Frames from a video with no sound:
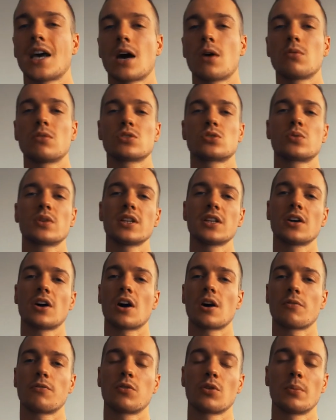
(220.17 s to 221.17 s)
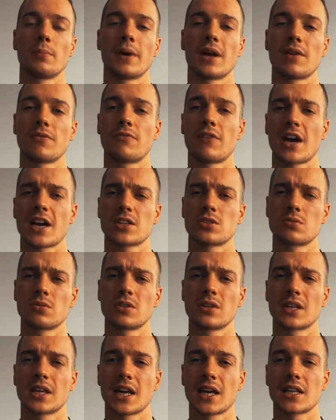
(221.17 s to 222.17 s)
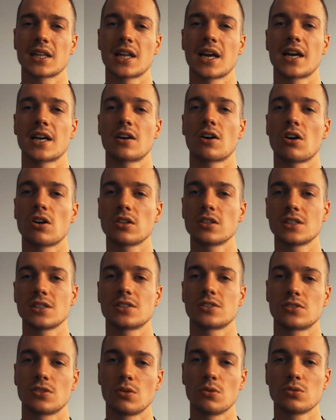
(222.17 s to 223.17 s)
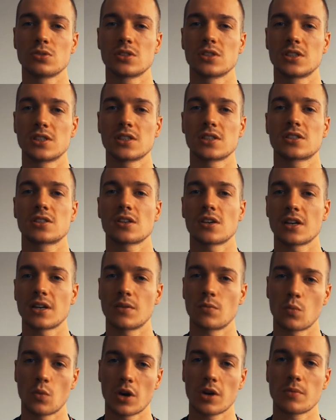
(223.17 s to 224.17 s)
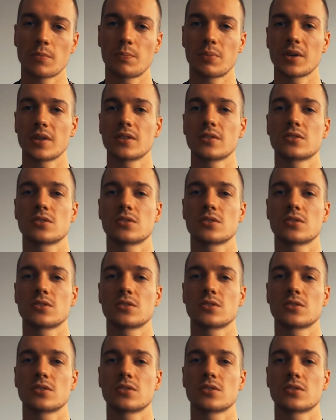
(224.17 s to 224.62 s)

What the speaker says: Now it's really hard for a manufacturer to get like all these dosages in one pill,